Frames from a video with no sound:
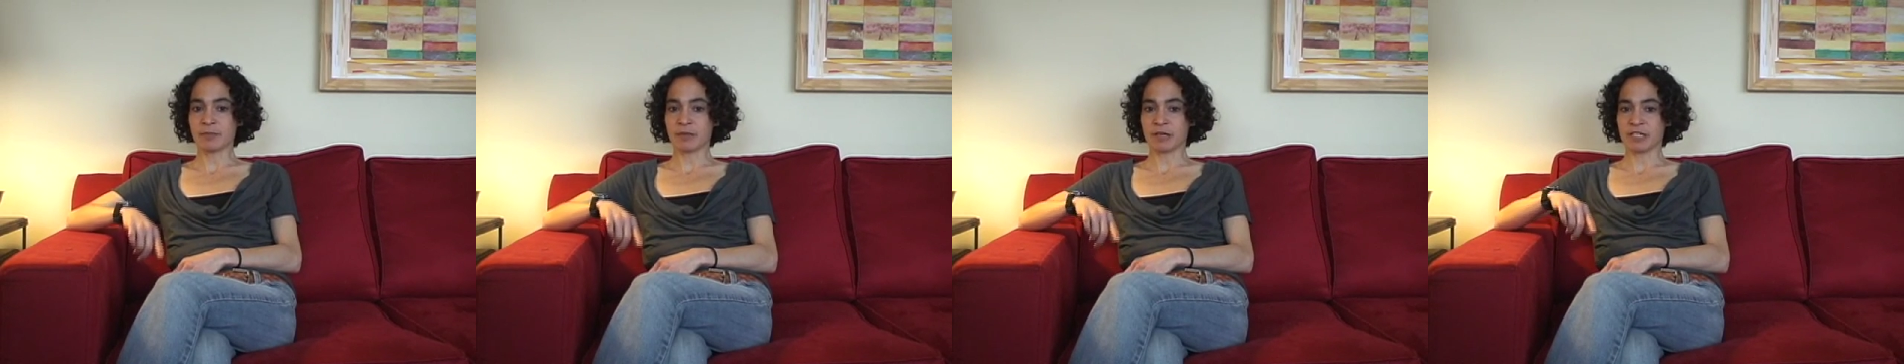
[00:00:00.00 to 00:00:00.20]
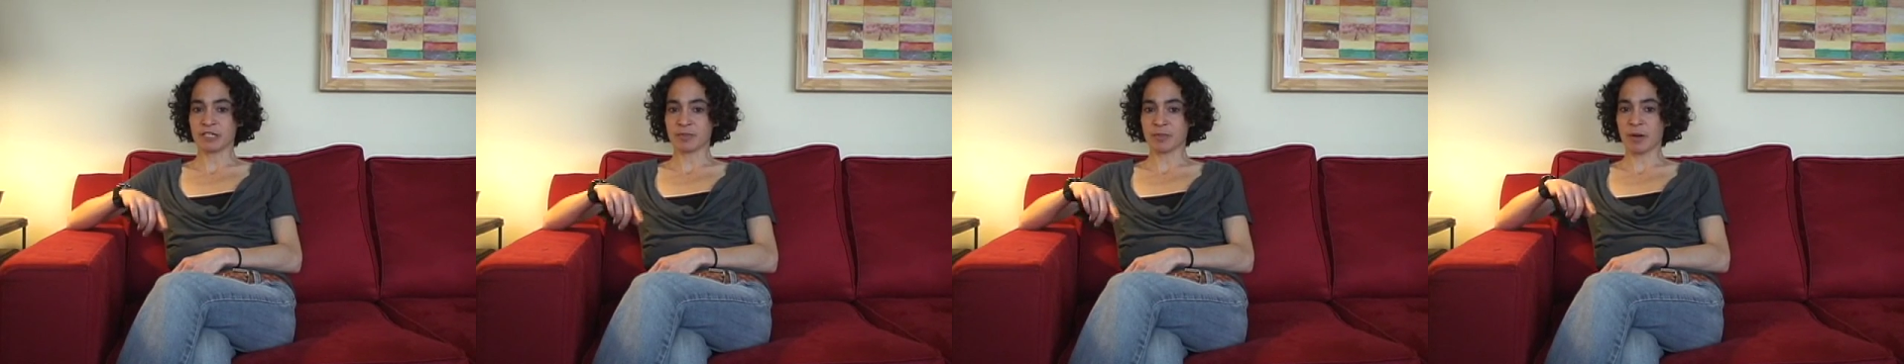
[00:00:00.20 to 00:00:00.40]

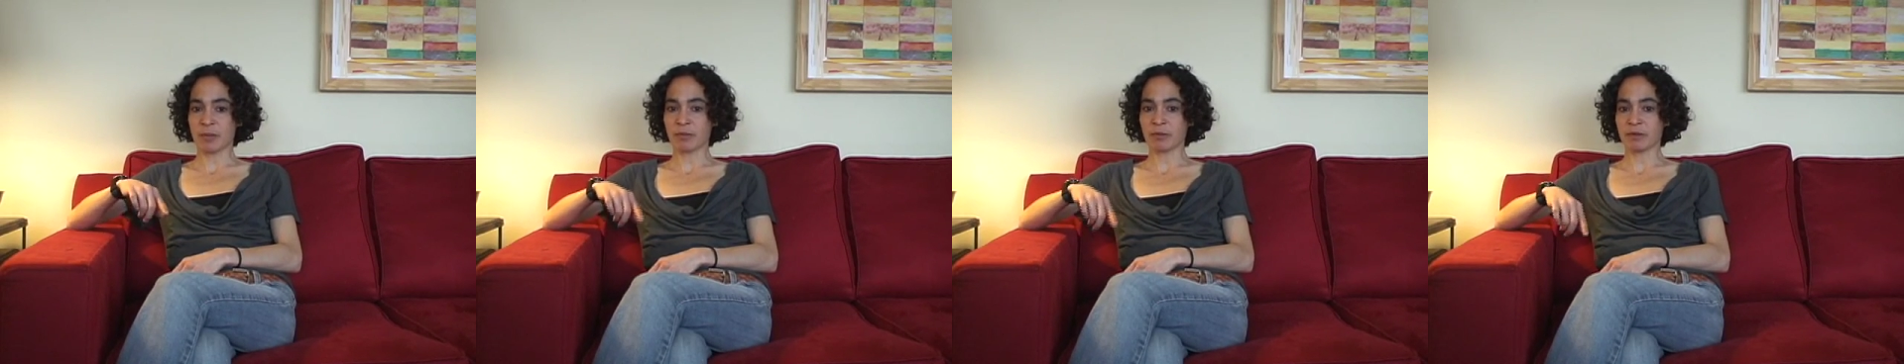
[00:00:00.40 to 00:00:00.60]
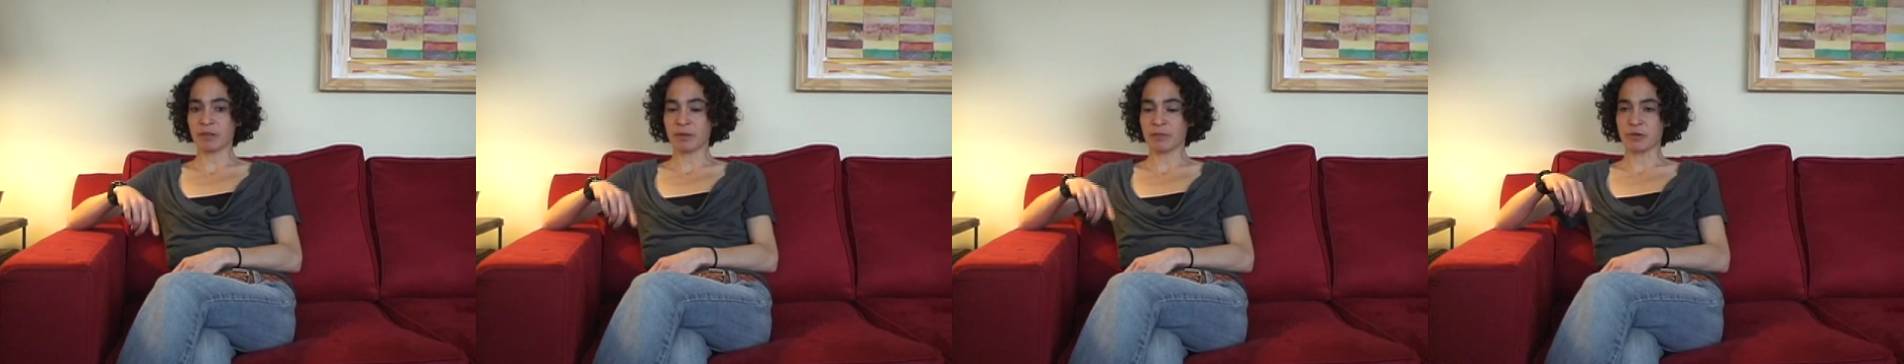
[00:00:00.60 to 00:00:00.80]
but it's
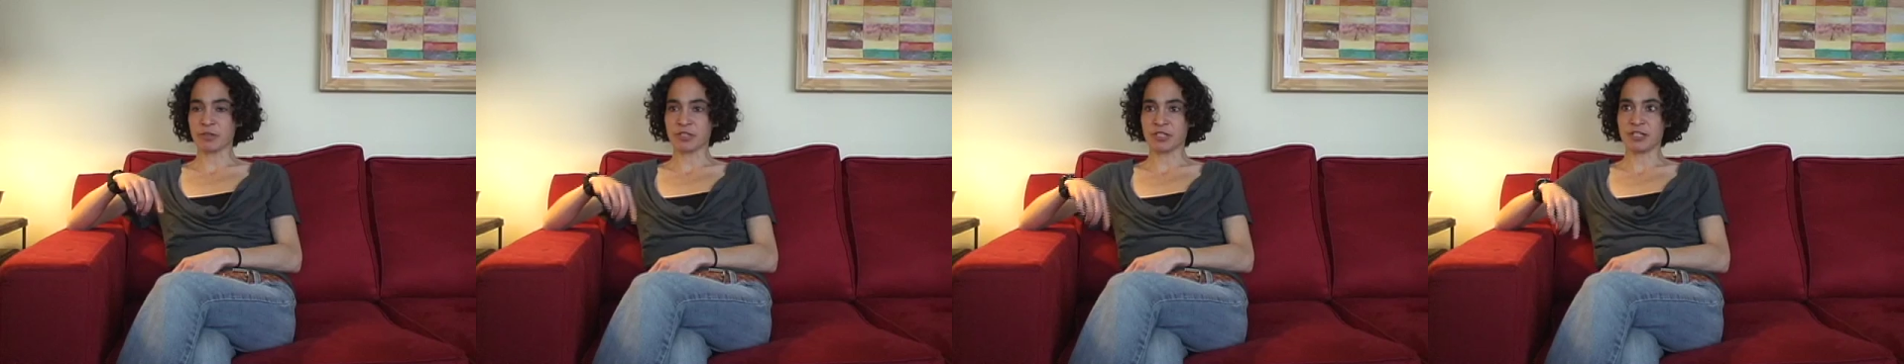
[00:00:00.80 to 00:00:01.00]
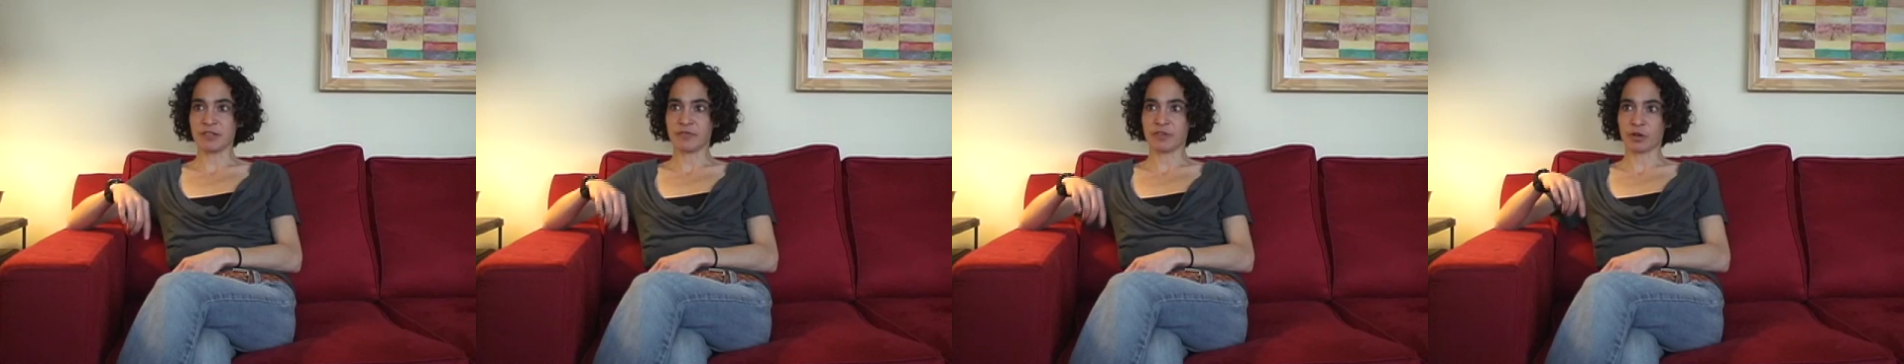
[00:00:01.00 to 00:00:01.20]
probably the
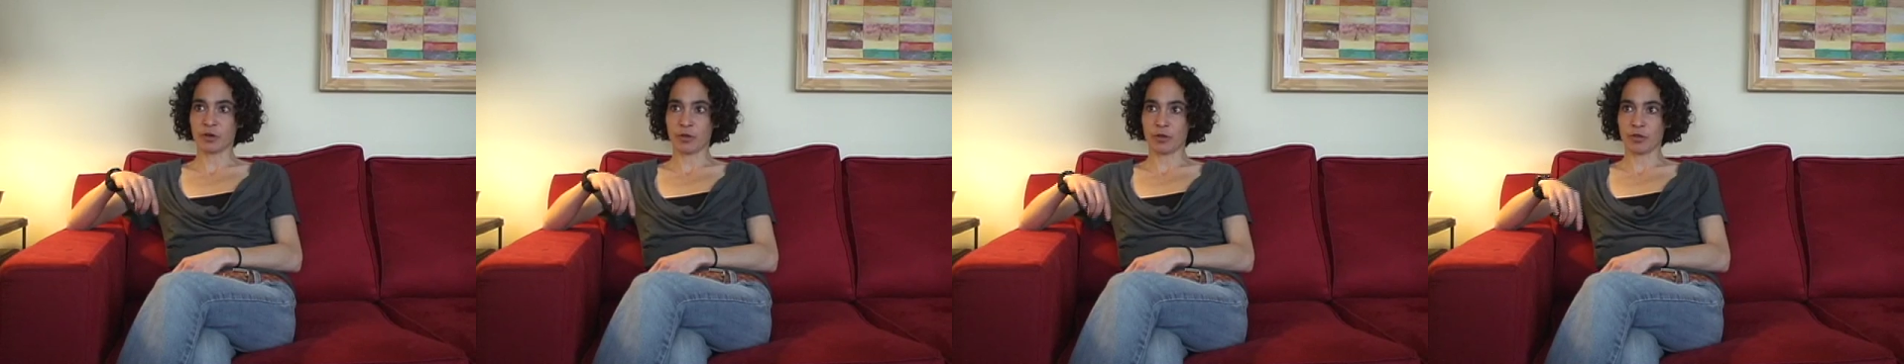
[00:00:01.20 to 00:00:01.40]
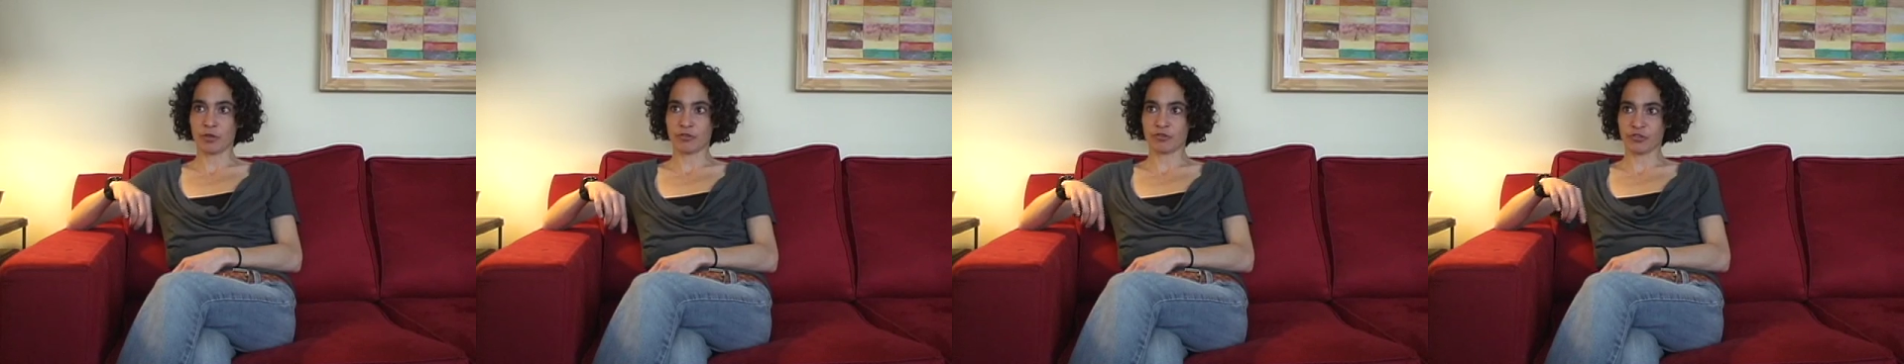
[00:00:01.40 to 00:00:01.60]
most
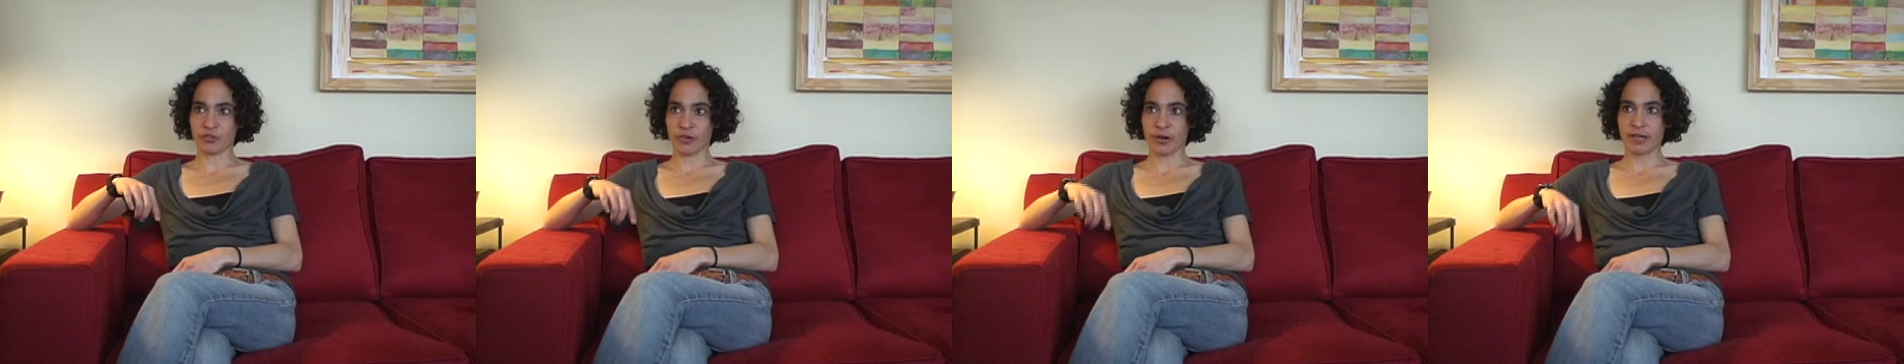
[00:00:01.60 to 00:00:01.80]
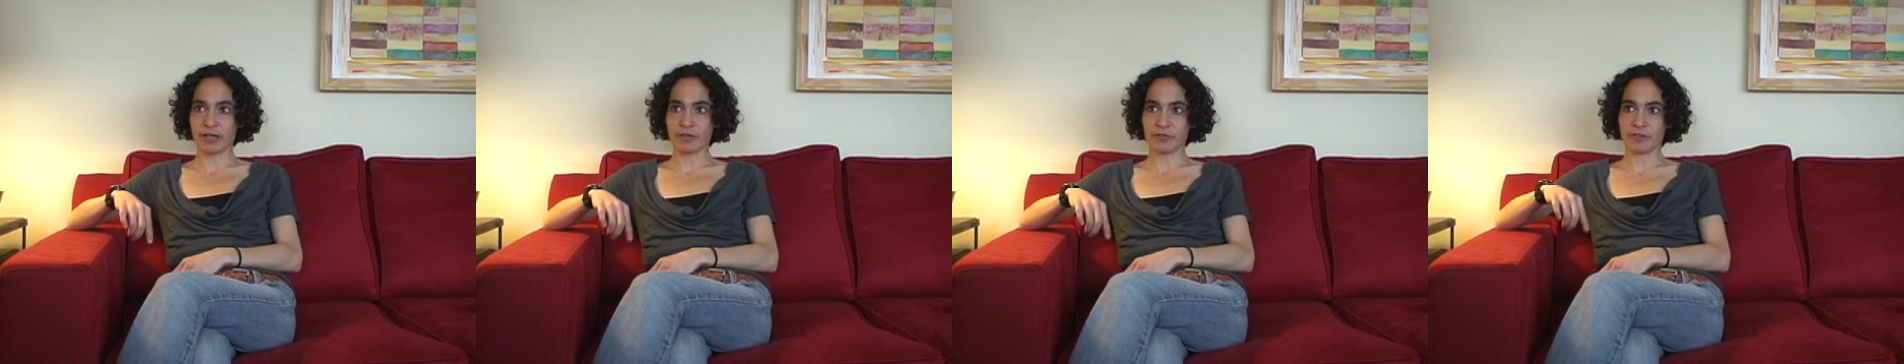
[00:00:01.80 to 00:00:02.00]
difficult
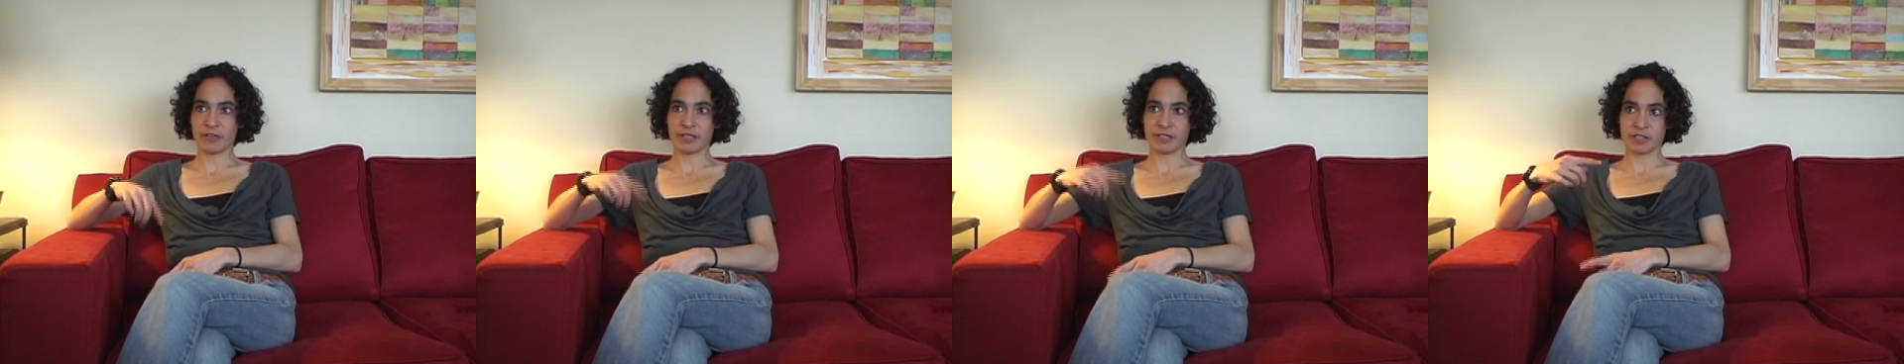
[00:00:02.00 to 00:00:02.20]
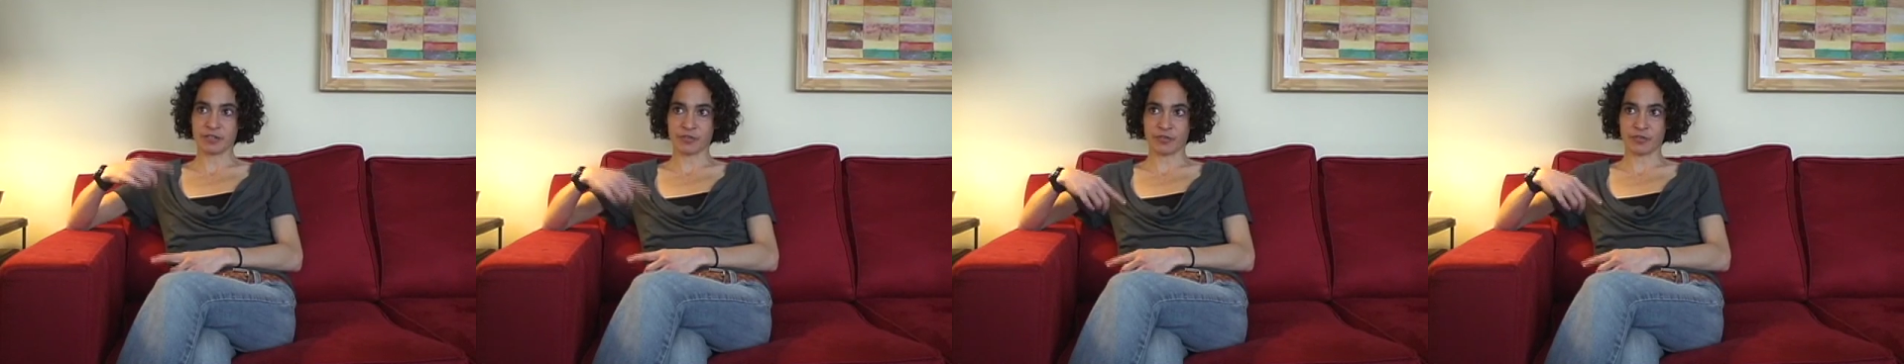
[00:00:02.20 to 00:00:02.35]
trait of his